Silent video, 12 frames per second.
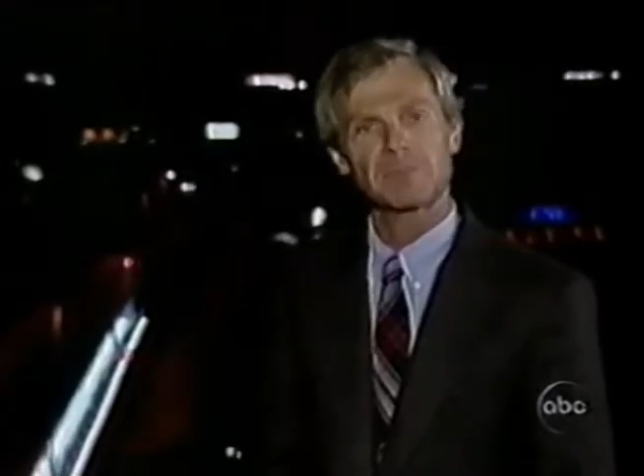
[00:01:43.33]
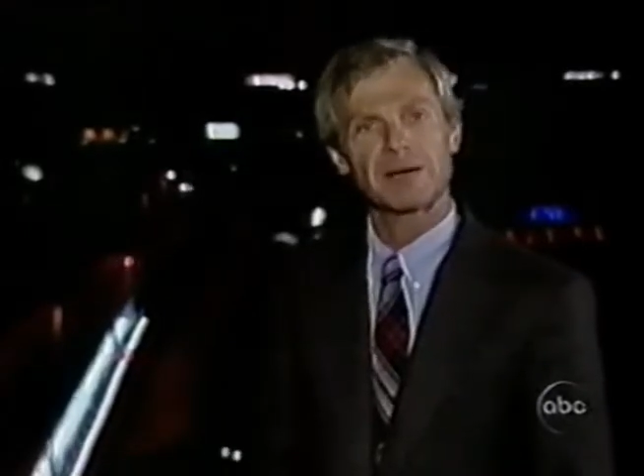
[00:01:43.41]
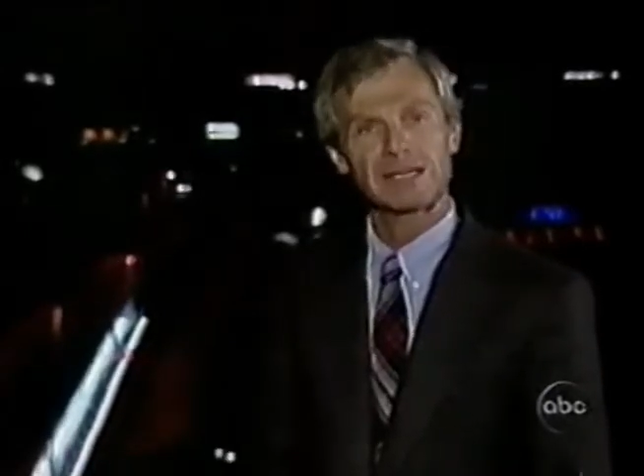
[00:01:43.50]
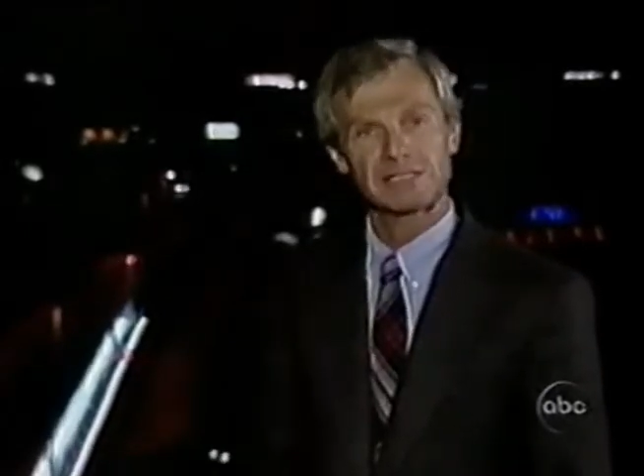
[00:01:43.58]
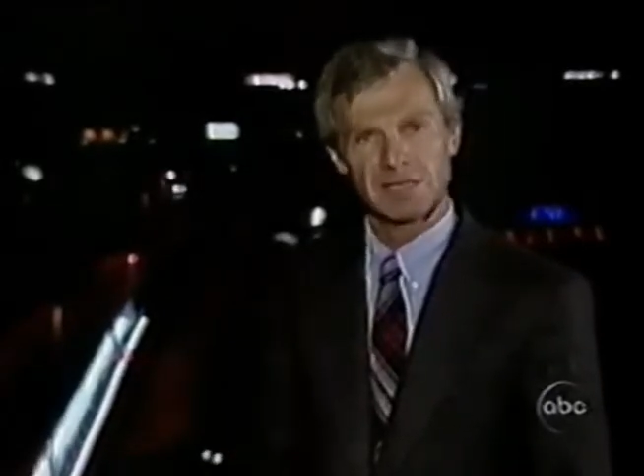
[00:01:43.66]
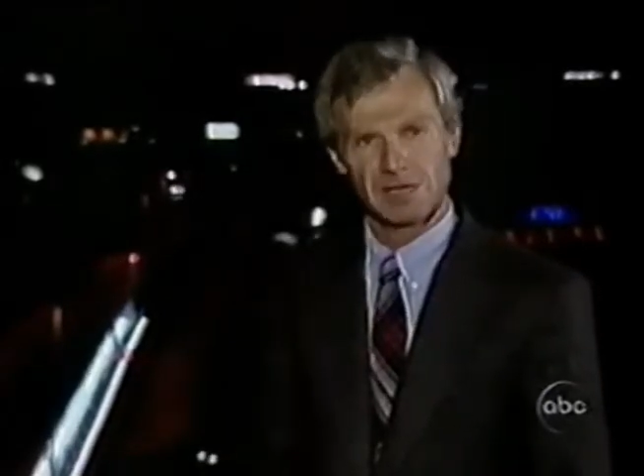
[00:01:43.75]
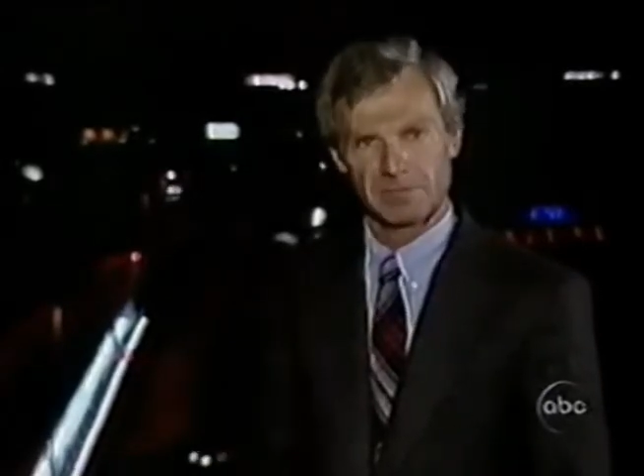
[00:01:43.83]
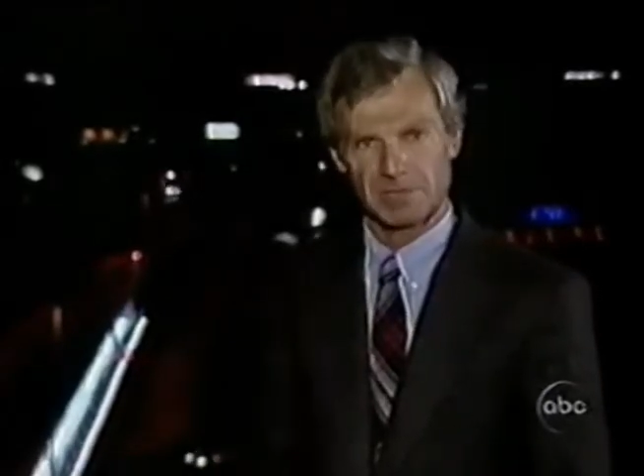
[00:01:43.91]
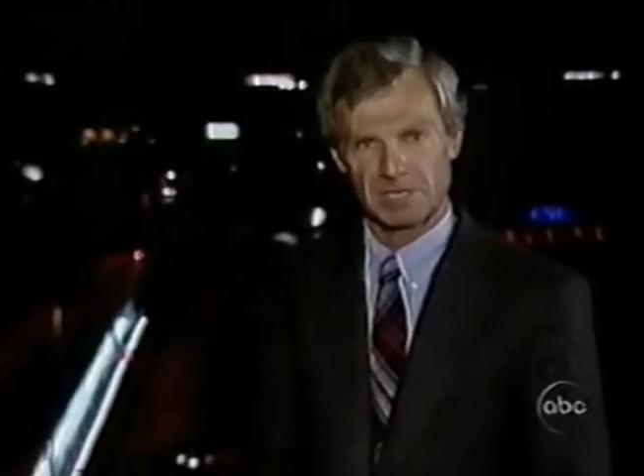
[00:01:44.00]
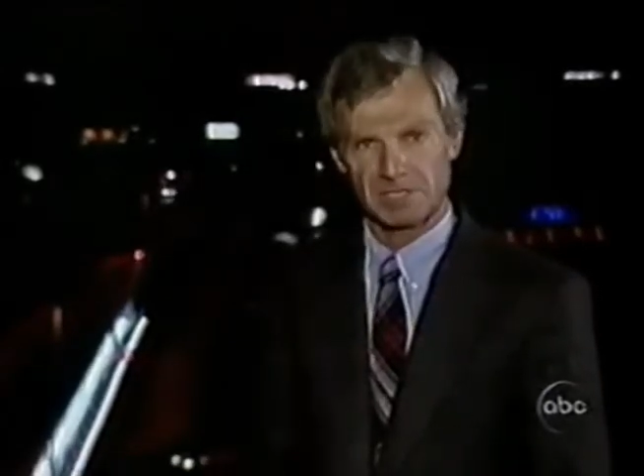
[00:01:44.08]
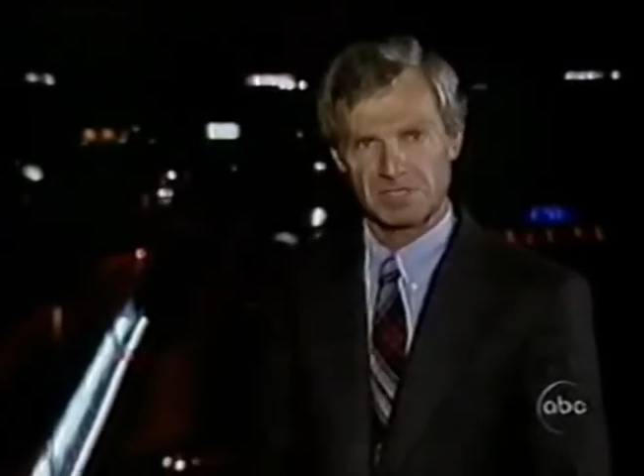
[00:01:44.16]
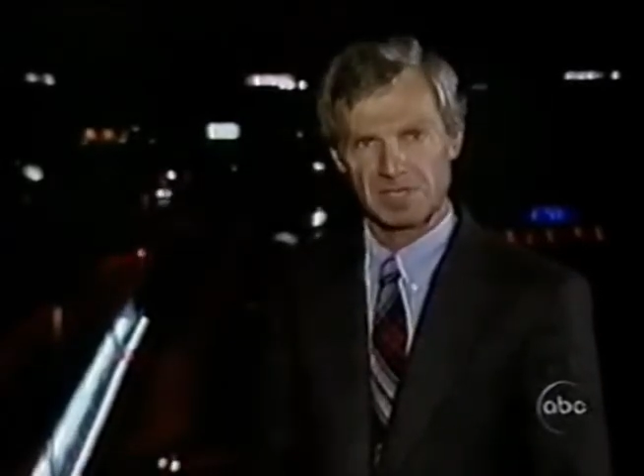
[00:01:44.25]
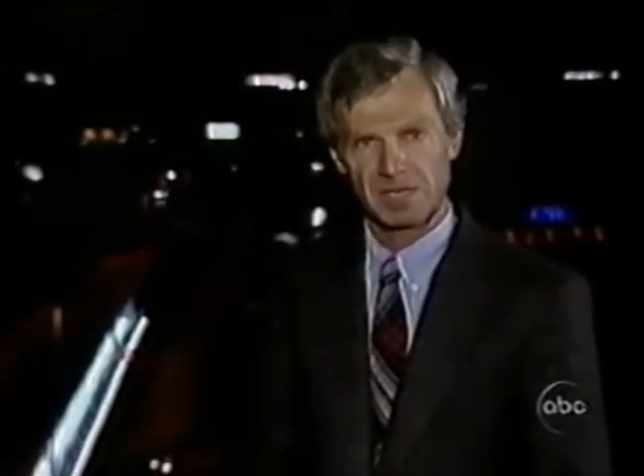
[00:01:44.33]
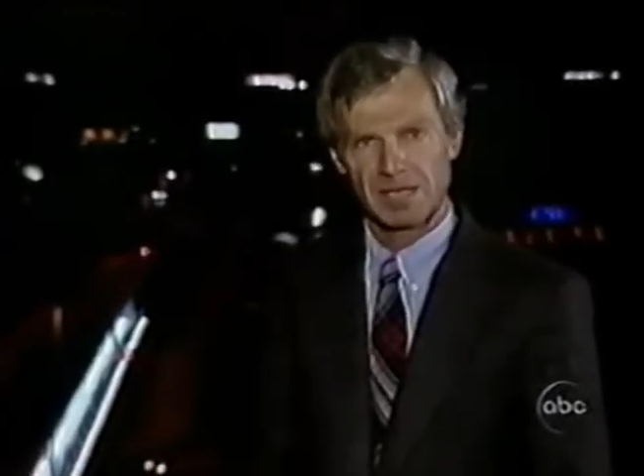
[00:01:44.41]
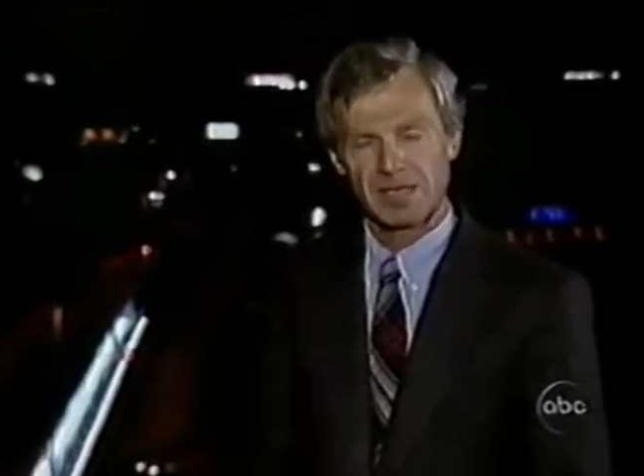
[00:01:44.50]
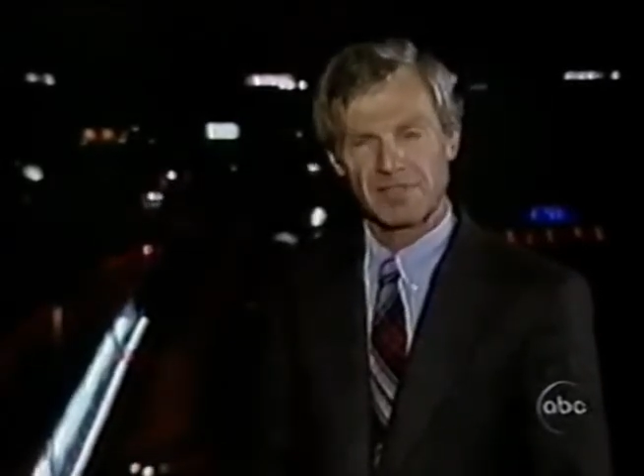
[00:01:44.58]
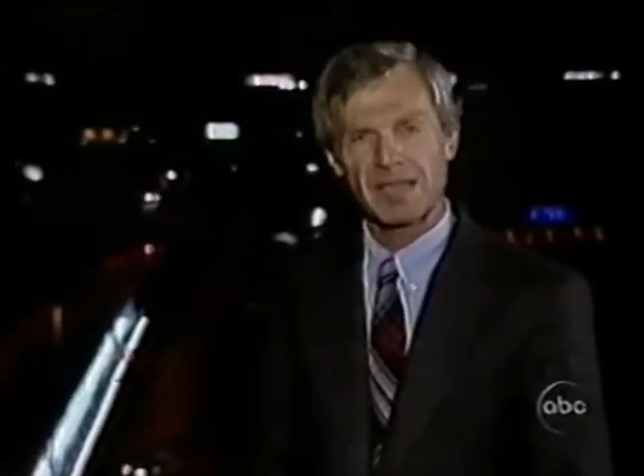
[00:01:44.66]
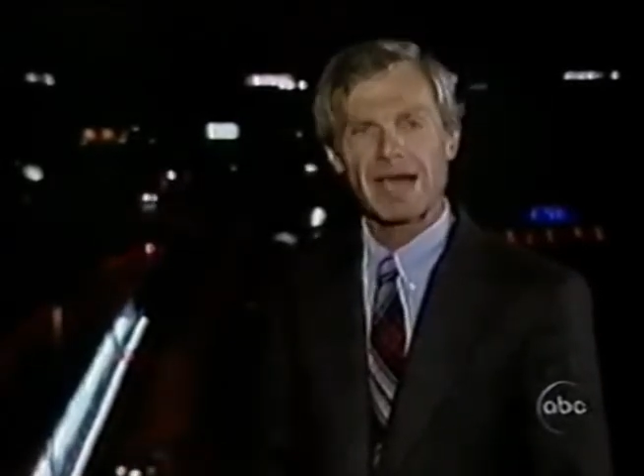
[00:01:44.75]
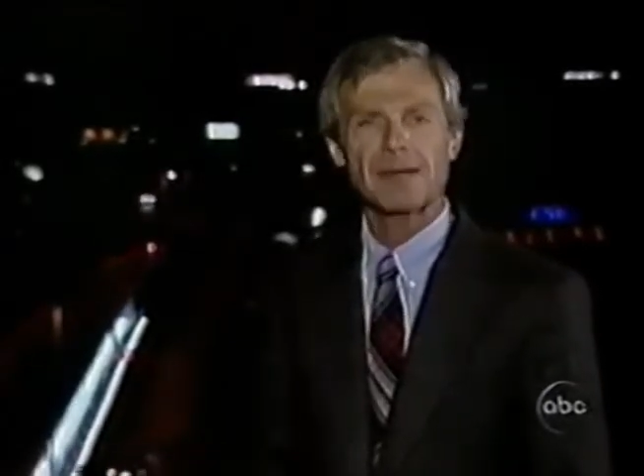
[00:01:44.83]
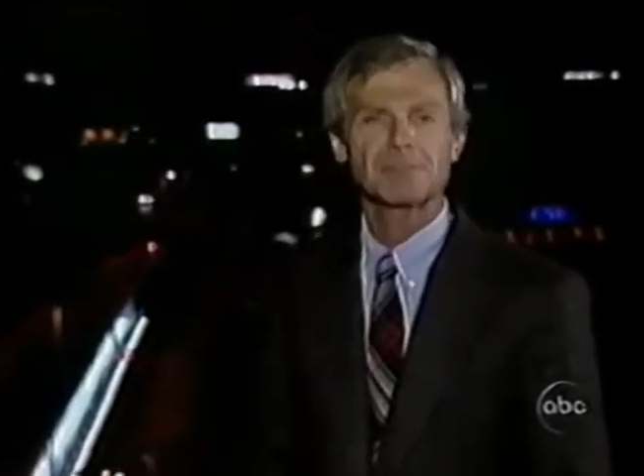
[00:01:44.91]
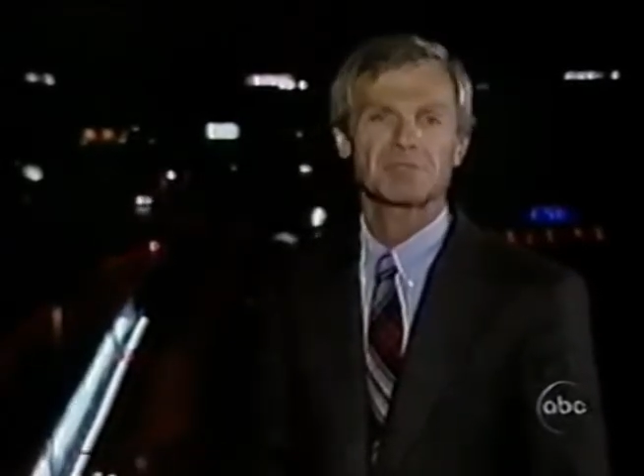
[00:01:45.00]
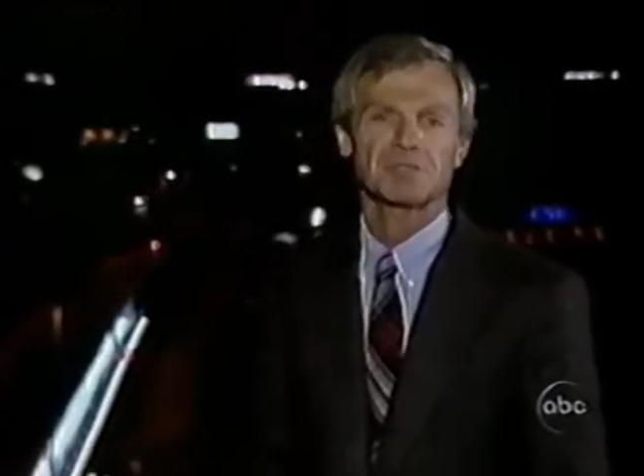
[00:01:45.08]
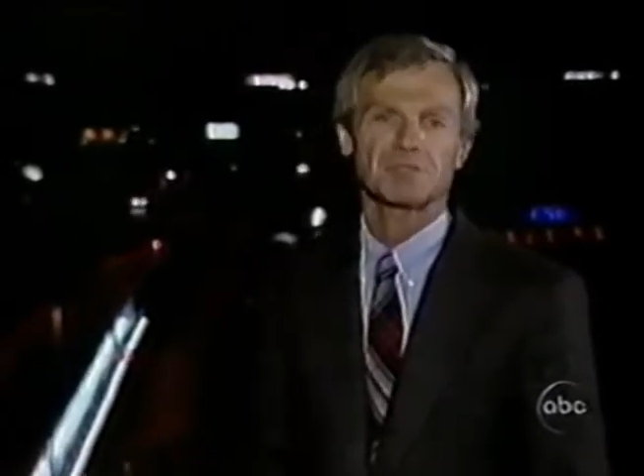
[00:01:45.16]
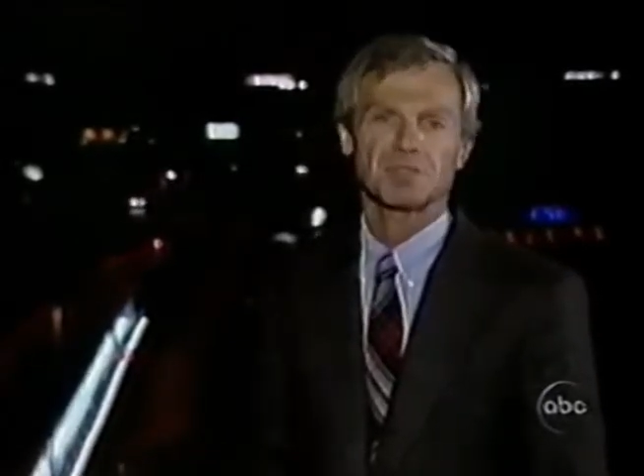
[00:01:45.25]
by its enemies, the
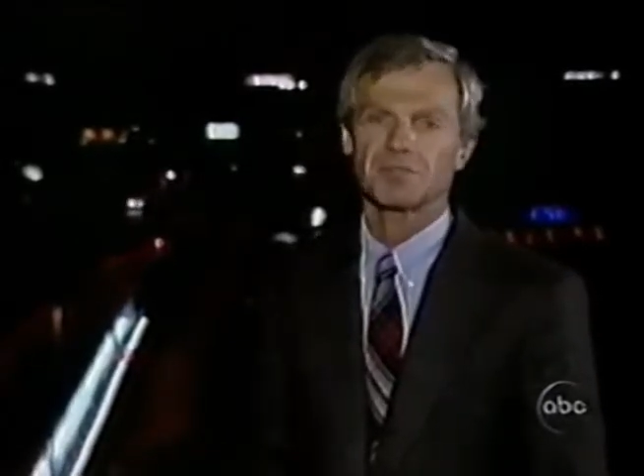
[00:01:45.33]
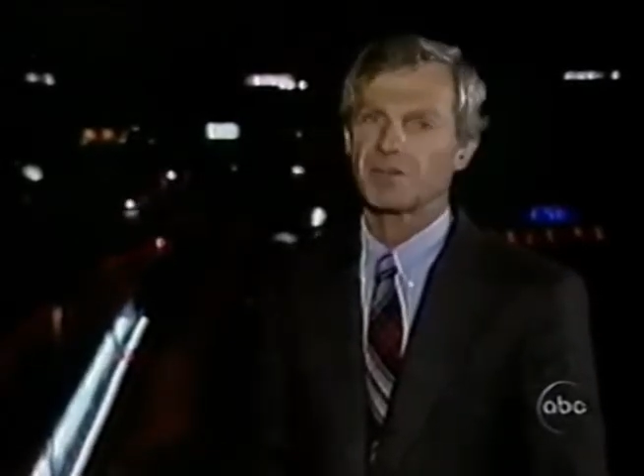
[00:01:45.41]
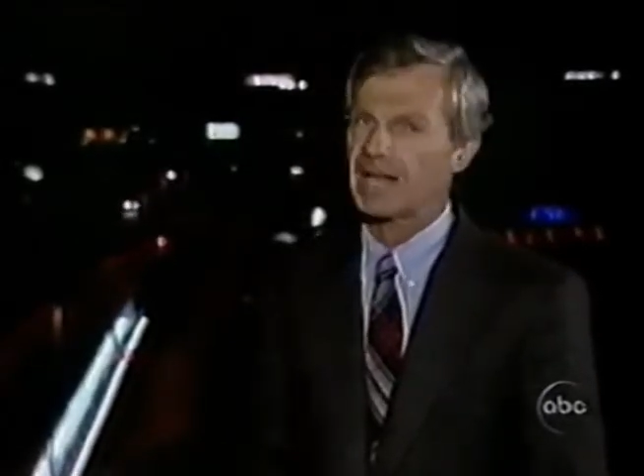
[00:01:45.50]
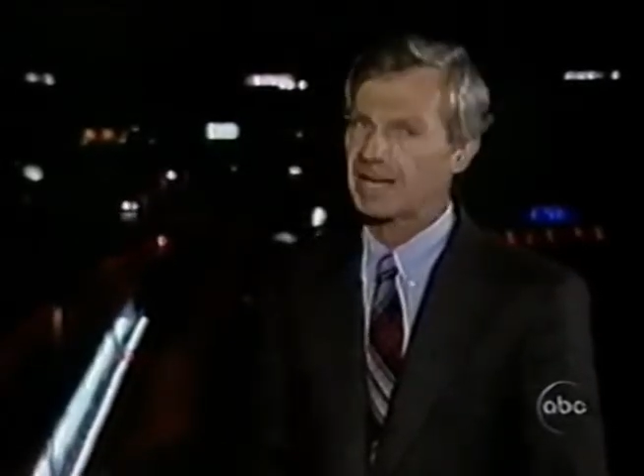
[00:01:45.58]
absence of